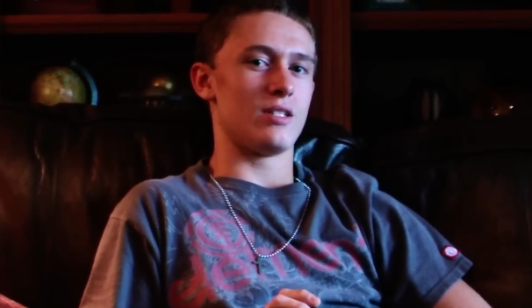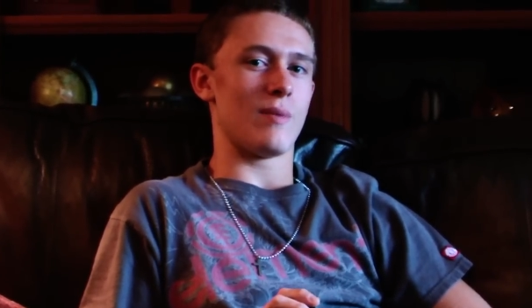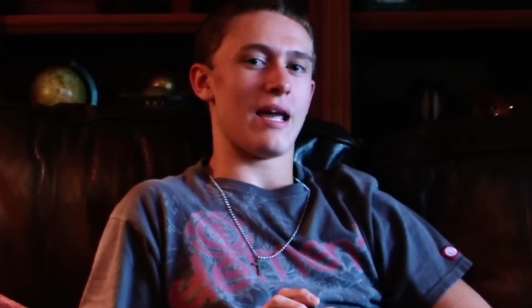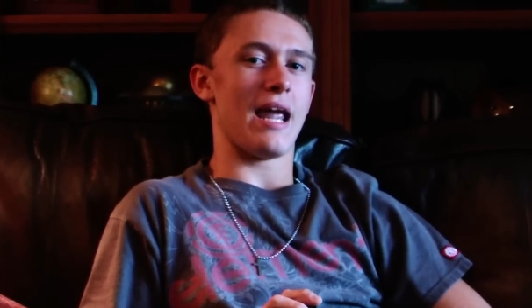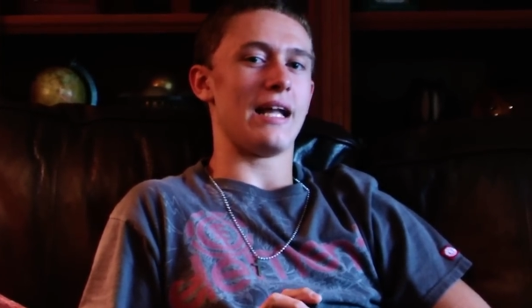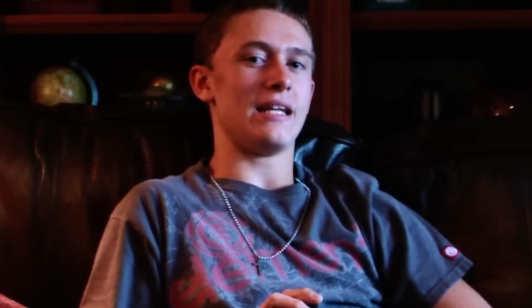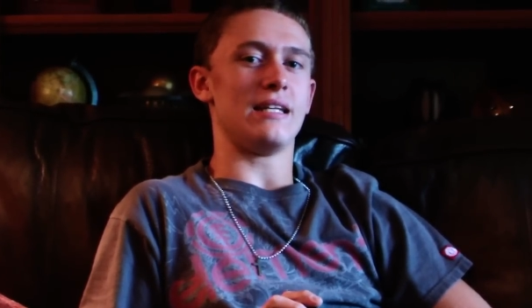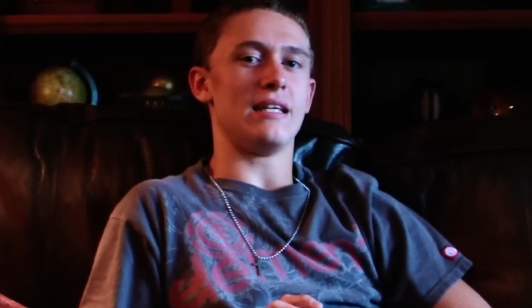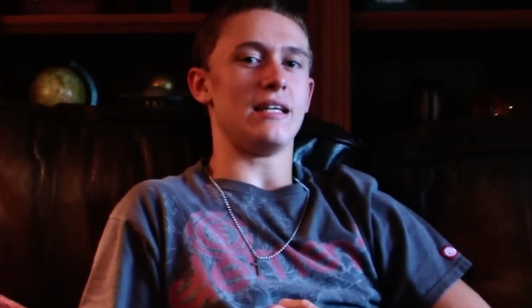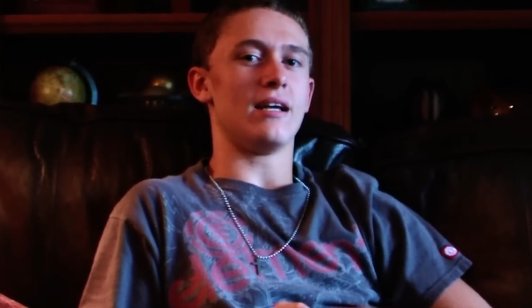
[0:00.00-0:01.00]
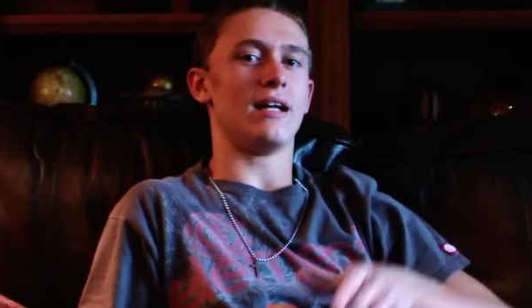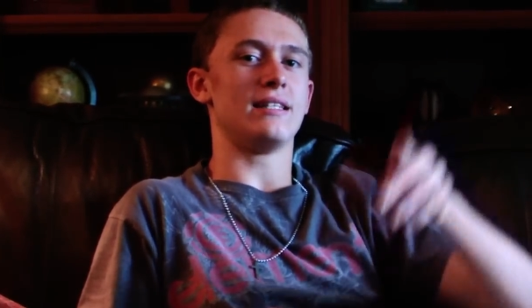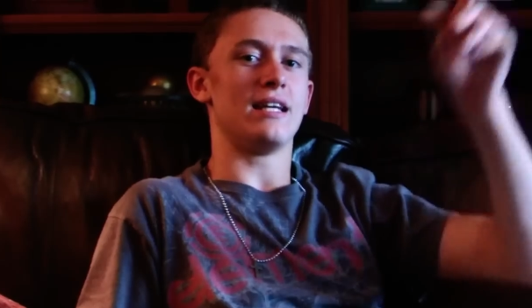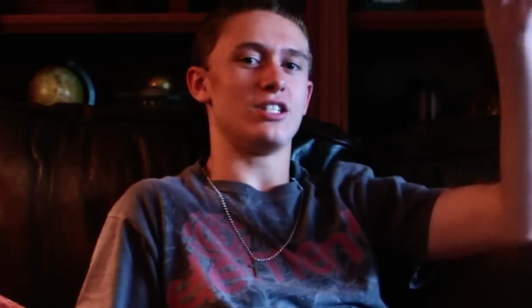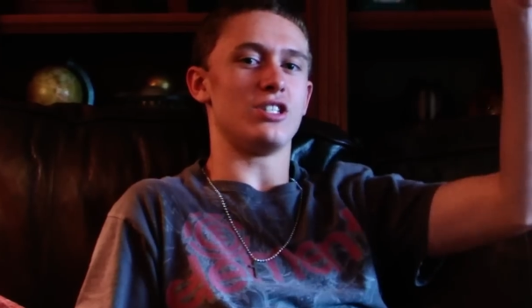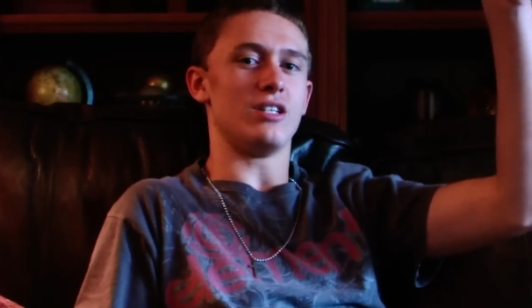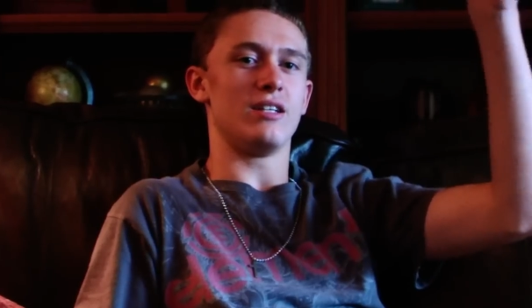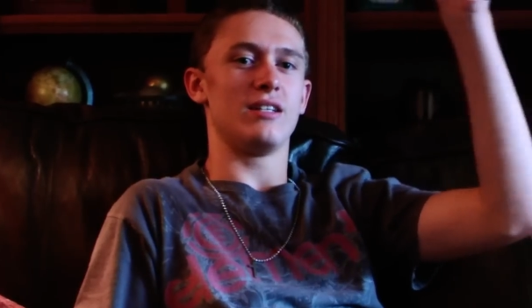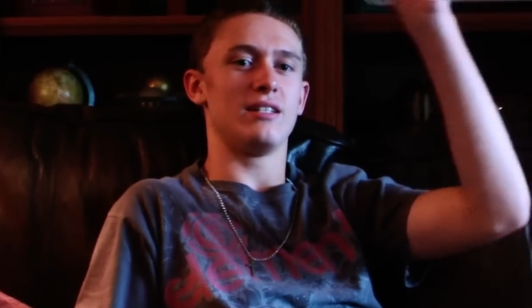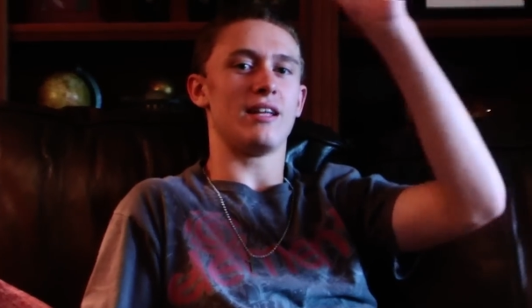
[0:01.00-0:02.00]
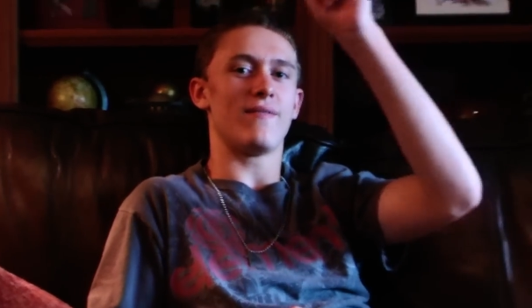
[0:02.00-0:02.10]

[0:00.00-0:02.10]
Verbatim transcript: It's my ADD, attention